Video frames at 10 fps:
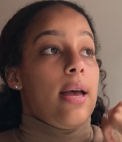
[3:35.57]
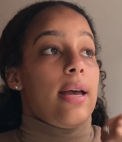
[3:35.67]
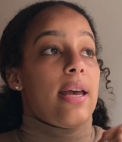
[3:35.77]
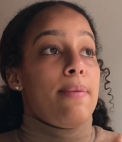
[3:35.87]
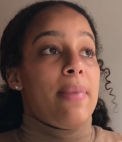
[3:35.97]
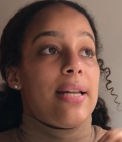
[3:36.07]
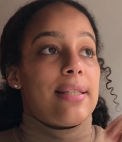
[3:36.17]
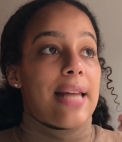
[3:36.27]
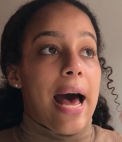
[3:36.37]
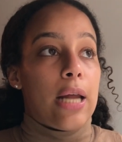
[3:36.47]
It
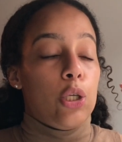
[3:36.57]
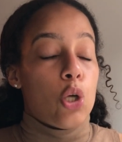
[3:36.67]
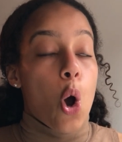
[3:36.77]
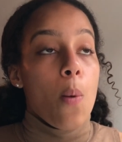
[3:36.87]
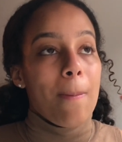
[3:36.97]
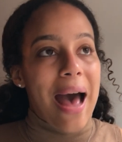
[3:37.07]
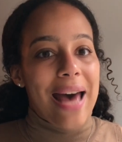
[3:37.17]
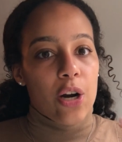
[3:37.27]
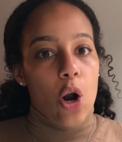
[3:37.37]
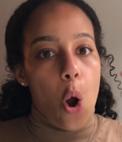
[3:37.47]
means that no
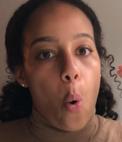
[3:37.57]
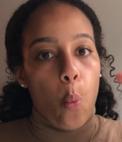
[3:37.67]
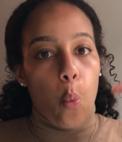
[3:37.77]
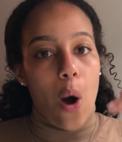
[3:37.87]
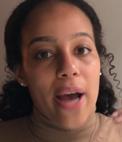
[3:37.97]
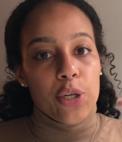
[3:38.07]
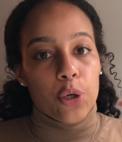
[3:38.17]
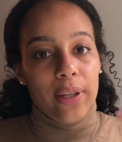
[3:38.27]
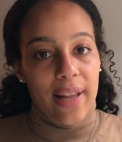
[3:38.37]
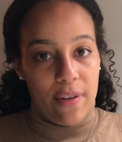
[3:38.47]
matter what
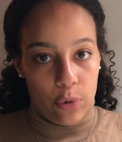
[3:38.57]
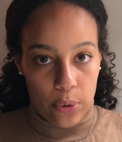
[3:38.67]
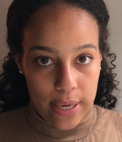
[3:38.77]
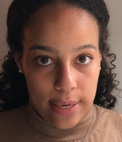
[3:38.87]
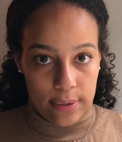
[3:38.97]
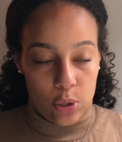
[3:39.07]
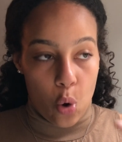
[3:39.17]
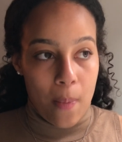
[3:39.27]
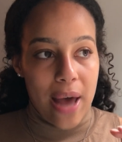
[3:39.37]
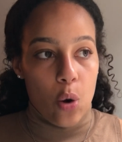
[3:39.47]
your level is,
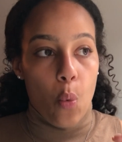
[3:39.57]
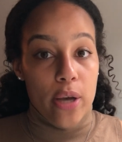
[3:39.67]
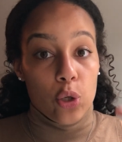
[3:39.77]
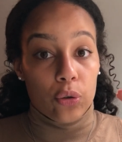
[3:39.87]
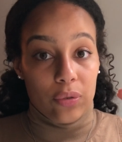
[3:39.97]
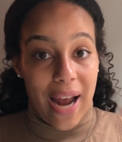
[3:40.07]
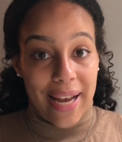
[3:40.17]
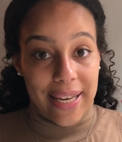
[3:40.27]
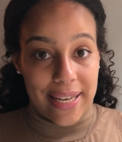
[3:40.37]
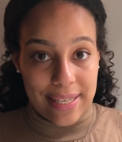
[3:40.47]
no matter what your
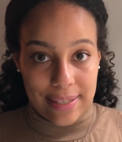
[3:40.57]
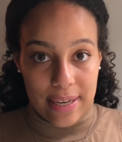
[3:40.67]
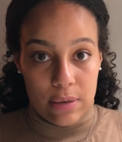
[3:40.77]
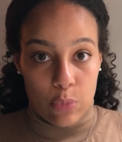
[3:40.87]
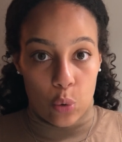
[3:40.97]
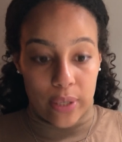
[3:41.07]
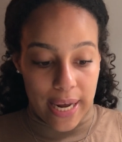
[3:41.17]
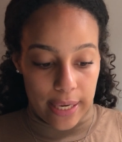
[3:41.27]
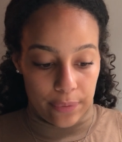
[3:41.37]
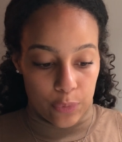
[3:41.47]
rank is in
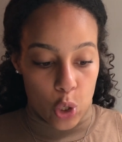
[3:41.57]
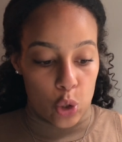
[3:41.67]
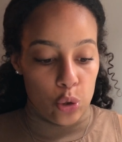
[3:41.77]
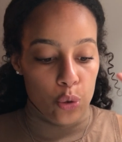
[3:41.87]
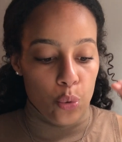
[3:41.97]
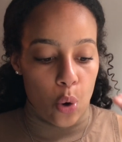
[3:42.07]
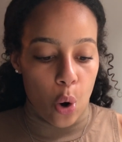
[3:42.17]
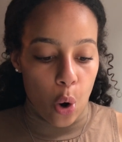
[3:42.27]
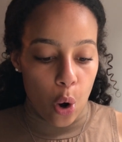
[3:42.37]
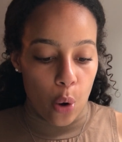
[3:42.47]
MONAT, you
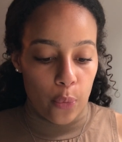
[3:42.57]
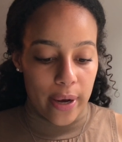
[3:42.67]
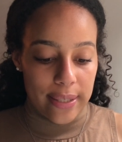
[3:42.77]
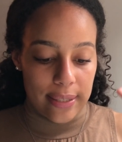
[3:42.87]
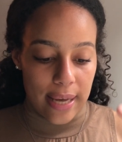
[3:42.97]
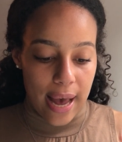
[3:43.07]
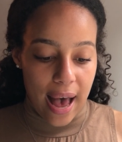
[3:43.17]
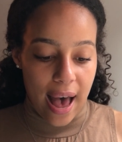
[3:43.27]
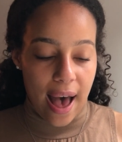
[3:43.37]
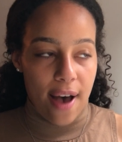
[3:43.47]
always
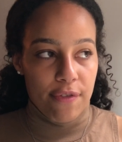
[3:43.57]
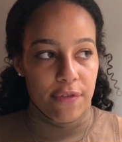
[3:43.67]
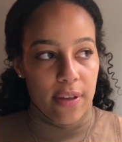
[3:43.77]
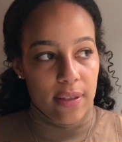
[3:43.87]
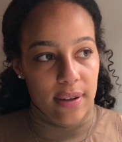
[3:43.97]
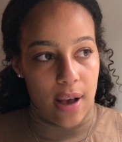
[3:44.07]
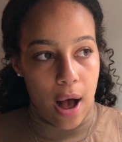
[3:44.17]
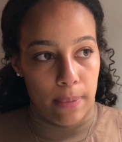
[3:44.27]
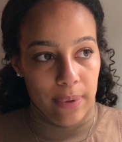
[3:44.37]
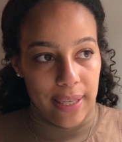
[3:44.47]
have the
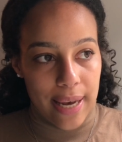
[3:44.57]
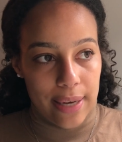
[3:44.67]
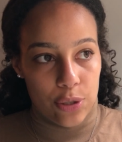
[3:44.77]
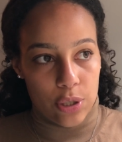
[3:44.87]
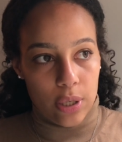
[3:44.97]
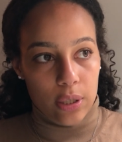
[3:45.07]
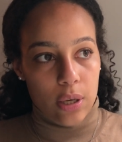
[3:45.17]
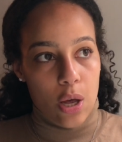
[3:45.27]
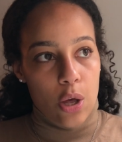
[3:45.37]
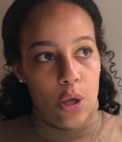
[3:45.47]
obligation,
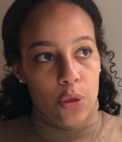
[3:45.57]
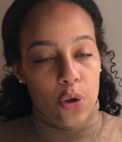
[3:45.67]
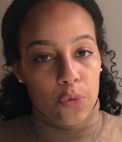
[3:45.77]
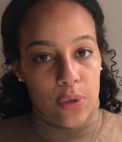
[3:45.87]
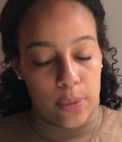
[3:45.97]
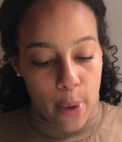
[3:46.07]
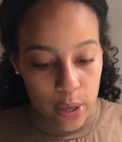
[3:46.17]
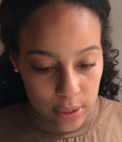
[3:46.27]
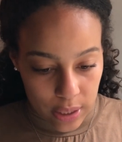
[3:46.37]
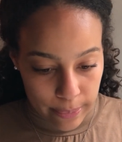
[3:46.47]
the
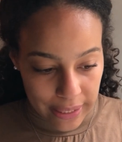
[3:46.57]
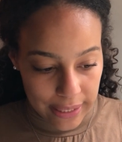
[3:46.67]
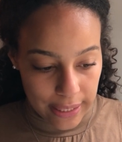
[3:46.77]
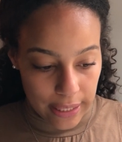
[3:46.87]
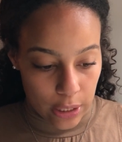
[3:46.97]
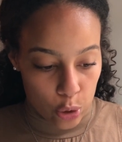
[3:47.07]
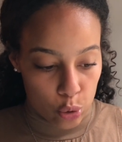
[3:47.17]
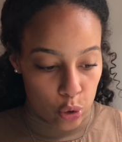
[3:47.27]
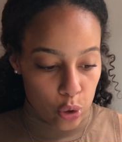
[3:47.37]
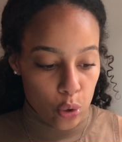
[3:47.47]
responsibility
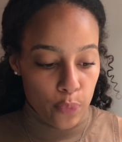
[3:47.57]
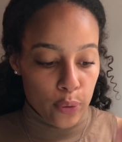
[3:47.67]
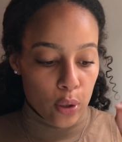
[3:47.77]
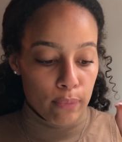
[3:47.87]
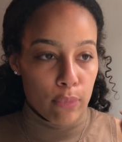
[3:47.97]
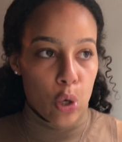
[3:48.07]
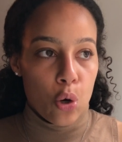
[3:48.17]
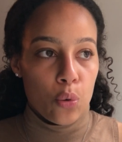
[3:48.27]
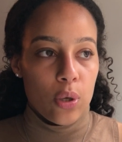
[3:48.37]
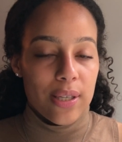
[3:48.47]
to
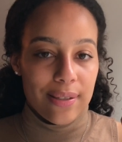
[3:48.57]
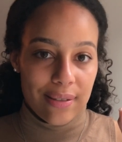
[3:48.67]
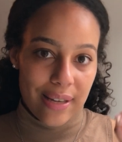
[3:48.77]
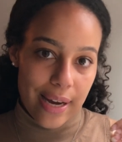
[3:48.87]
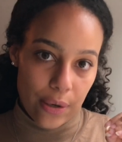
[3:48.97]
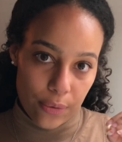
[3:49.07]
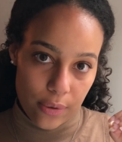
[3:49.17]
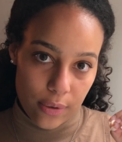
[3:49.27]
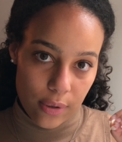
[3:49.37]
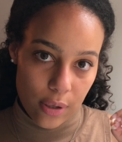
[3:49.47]
promote
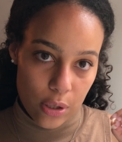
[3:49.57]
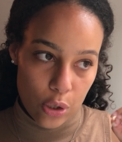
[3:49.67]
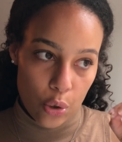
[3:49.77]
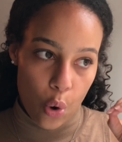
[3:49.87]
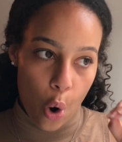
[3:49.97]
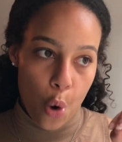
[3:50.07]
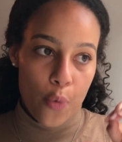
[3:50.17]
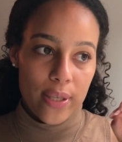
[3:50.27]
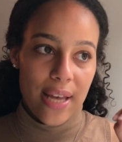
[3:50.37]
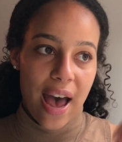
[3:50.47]
sales. You
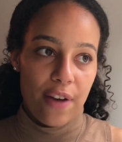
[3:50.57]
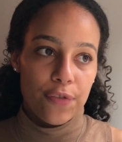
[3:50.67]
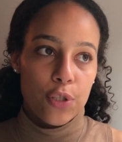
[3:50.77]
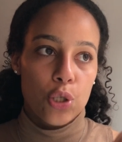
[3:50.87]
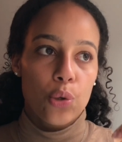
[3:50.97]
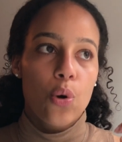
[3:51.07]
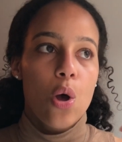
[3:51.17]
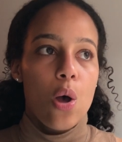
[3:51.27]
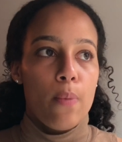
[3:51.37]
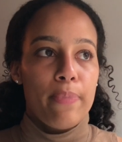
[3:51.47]
always have to
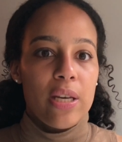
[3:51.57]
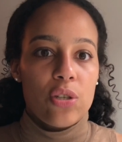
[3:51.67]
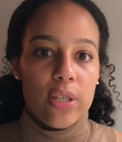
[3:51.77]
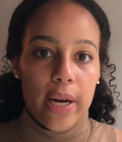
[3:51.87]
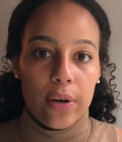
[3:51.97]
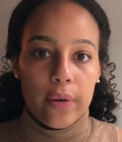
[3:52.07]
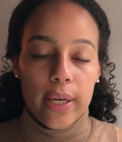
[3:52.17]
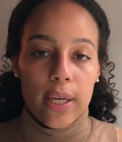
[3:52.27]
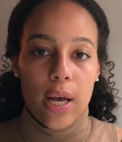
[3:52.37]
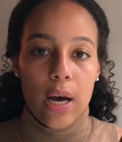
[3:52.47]
be
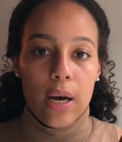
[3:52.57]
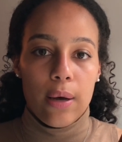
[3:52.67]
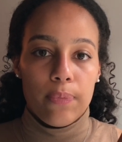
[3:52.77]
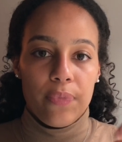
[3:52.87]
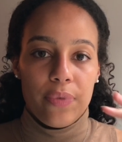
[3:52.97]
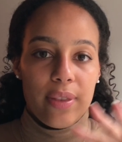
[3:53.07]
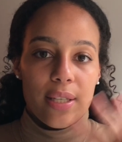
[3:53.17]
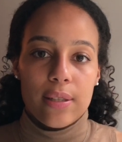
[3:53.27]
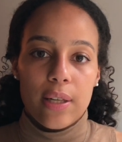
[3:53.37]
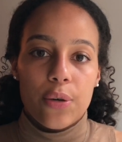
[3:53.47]
sharing
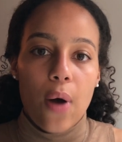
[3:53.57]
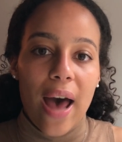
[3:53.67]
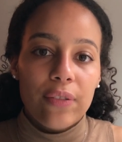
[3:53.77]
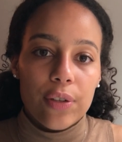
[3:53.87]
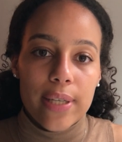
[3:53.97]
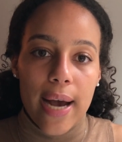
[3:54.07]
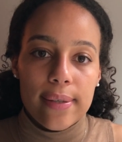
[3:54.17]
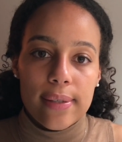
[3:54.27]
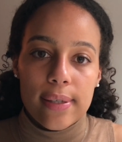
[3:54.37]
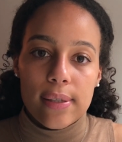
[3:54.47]
these little
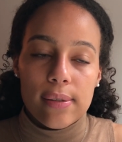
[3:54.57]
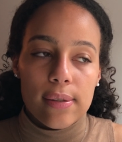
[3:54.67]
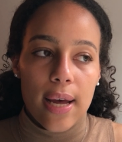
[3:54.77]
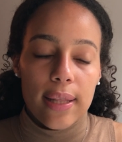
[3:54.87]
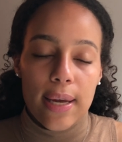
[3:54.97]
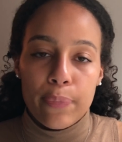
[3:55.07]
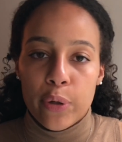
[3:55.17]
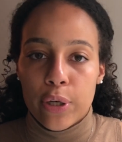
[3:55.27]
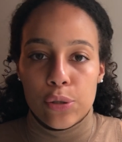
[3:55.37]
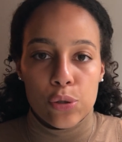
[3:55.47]
advertisings that they
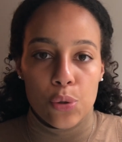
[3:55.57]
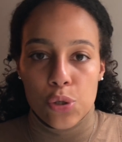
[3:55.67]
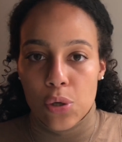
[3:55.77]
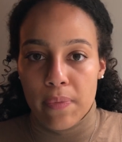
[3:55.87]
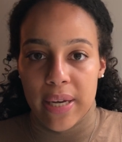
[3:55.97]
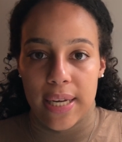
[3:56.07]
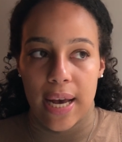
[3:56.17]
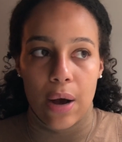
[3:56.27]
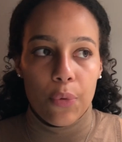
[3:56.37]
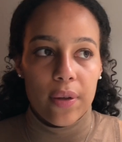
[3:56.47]
put on social
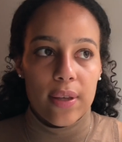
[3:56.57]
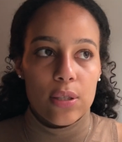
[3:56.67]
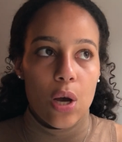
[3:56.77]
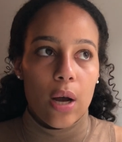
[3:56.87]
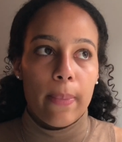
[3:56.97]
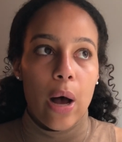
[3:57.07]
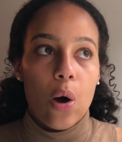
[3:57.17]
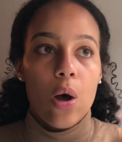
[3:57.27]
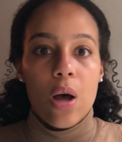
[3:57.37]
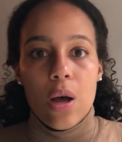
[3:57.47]
media where they talk
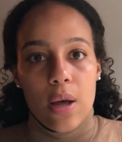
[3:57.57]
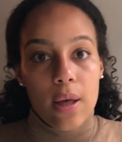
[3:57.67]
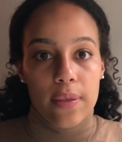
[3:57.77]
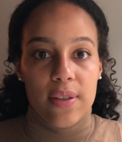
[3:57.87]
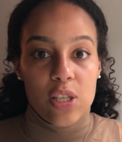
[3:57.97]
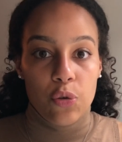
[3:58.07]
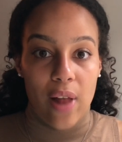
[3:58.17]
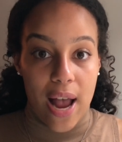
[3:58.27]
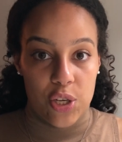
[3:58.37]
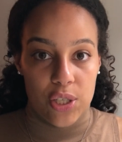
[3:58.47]
about this
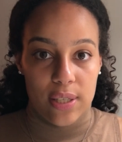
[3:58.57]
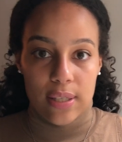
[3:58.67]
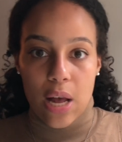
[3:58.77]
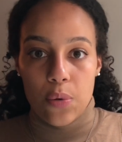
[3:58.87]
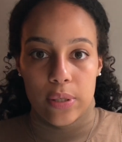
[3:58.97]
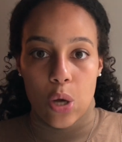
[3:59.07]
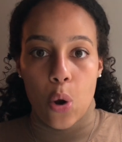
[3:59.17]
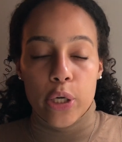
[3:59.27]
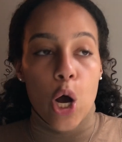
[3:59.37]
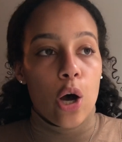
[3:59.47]
flash sale is
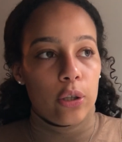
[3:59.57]
going on,